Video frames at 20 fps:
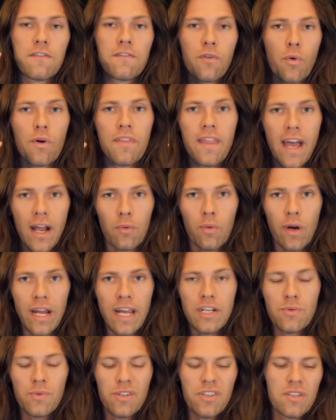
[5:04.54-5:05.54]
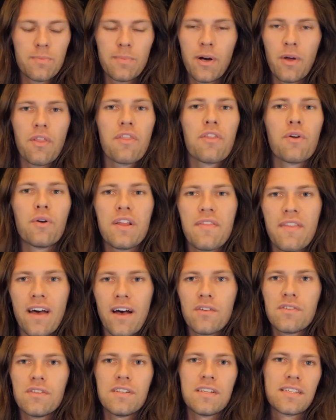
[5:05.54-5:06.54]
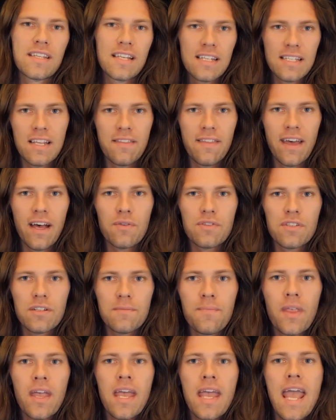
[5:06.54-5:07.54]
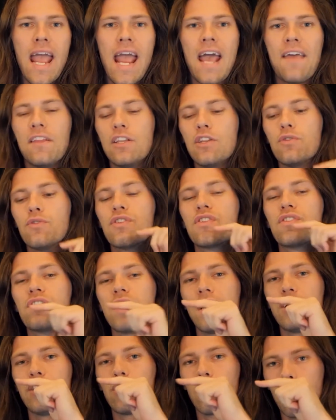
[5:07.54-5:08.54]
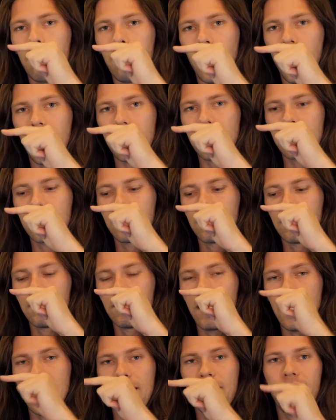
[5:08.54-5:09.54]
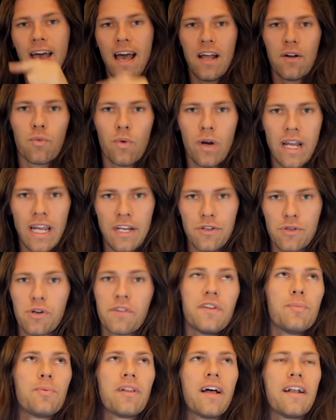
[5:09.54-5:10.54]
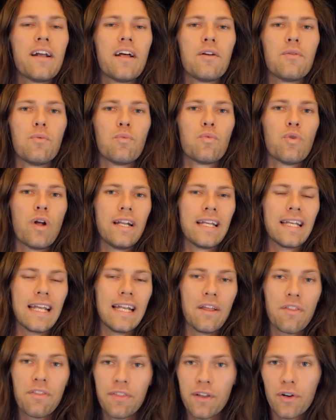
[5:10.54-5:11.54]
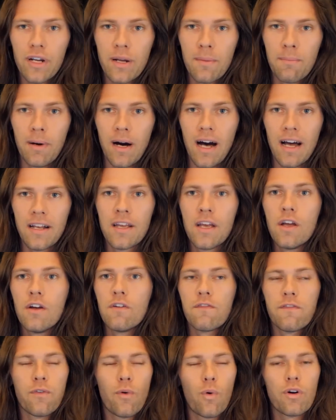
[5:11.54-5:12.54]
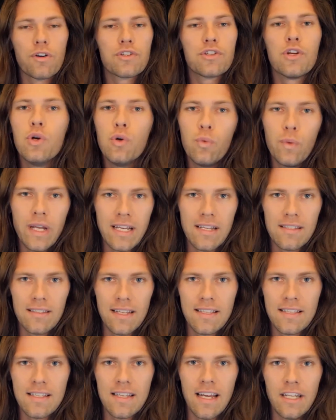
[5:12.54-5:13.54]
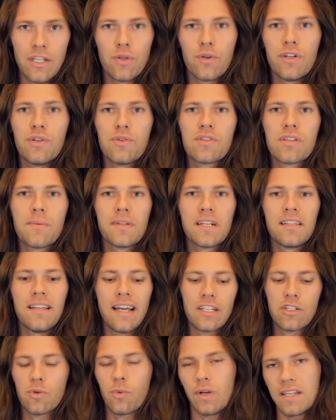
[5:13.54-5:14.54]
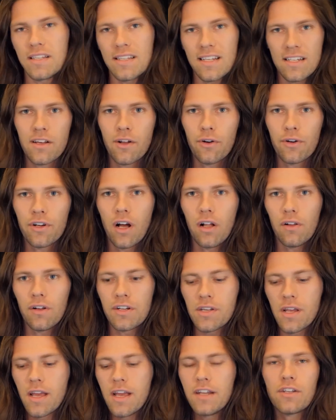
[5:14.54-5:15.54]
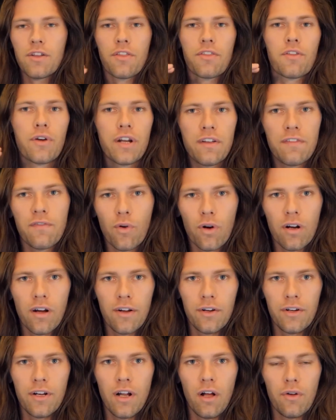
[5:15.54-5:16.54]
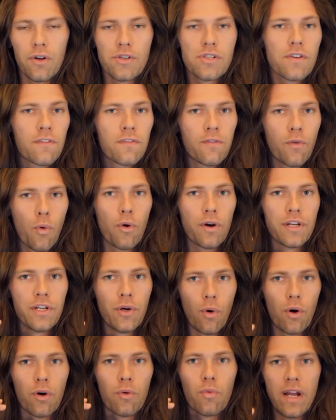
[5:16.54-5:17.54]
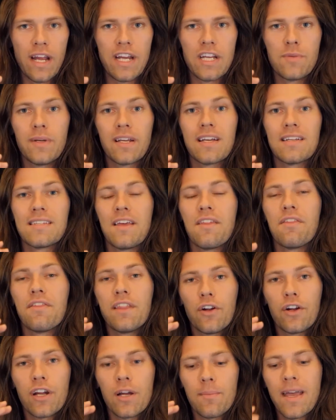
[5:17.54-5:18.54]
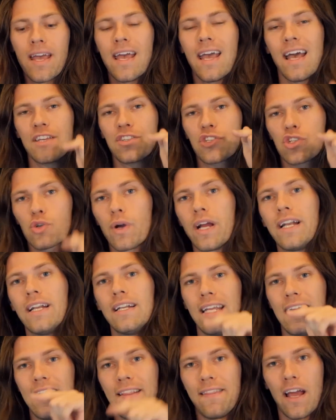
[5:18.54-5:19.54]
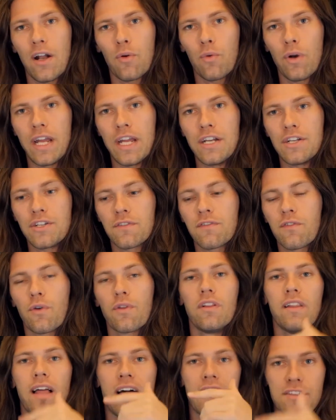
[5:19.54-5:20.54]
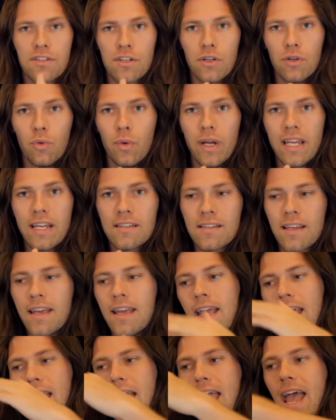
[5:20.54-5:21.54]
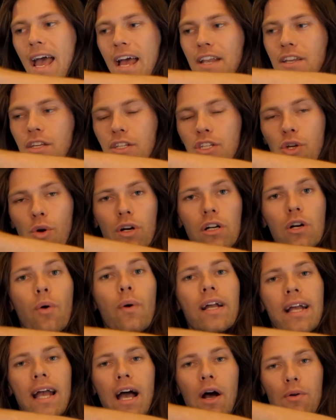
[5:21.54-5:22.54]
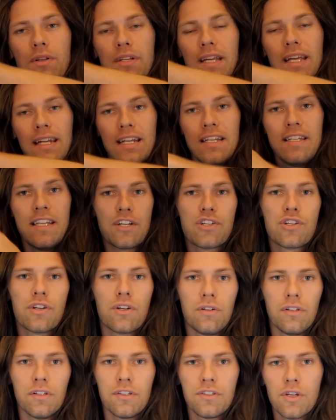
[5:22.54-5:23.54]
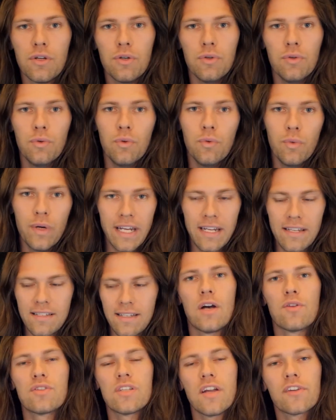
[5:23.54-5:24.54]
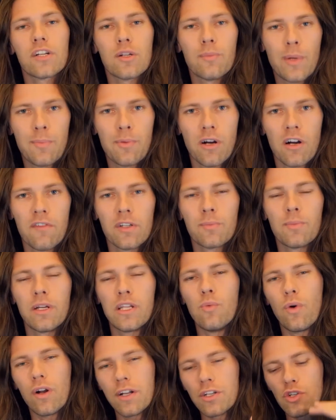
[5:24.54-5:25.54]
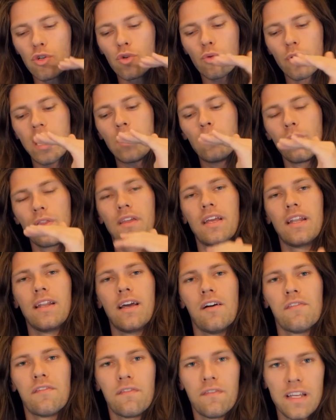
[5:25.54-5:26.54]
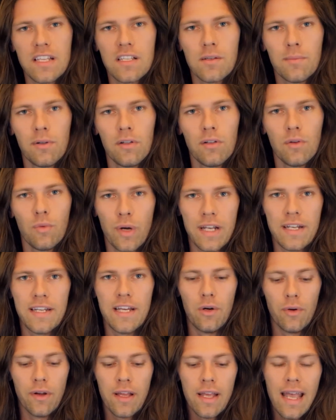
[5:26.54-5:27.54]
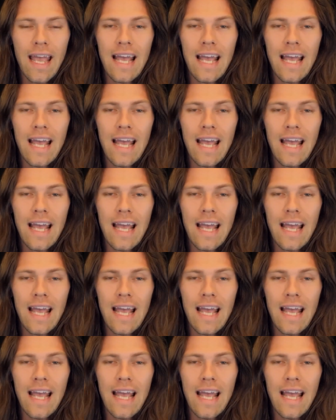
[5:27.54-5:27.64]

for that range, which is about 30,000 to 60,000, and then you'd set your bot in that range. Or if you plan on running an Ethereum bot for 2 weeks, let's say, you could do something like $2,600 to $3,400 for your range, because Ethereum has traded in that range for the last 2 weeks, and you're going out an additional 2 weeks. Now, it's never going to be perfect, but you want to trade within a feasible window.